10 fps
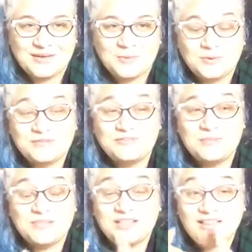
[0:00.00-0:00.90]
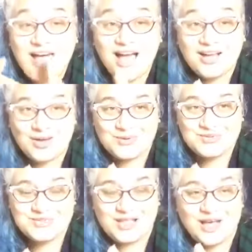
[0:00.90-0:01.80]
We're from the
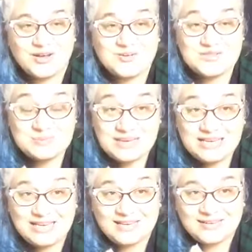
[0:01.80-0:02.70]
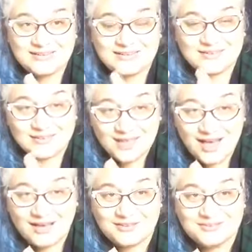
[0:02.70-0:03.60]
logos, logos meaning
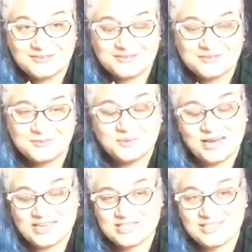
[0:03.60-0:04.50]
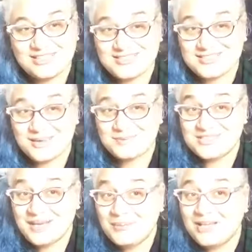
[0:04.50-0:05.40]
love. We're actually the
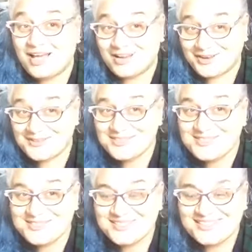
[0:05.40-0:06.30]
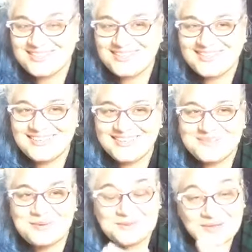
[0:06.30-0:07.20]
sub-logos,
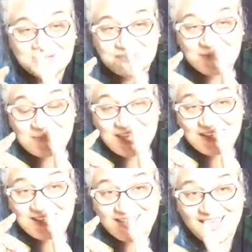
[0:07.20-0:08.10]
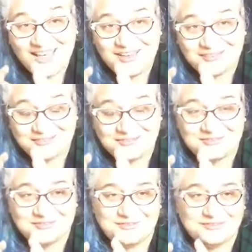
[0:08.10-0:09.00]
but we're from that love
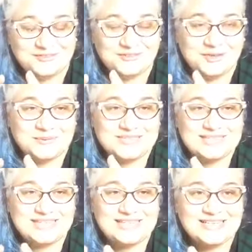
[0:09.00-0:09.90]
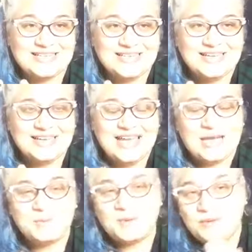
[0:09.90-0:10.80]
frequency.
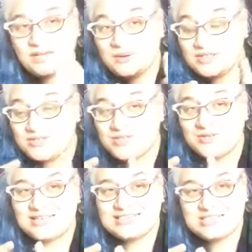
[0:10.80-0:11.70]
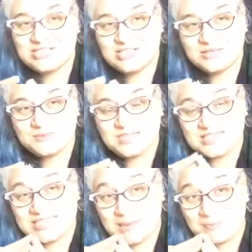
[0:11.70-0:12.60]
And when we go into transition, we
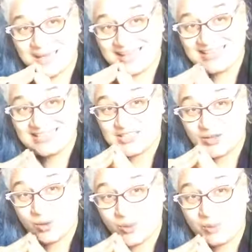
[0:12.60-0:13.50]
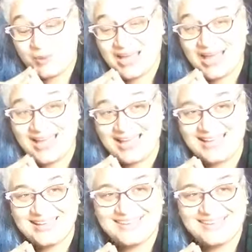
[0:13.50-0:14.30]
step back into the whole pie,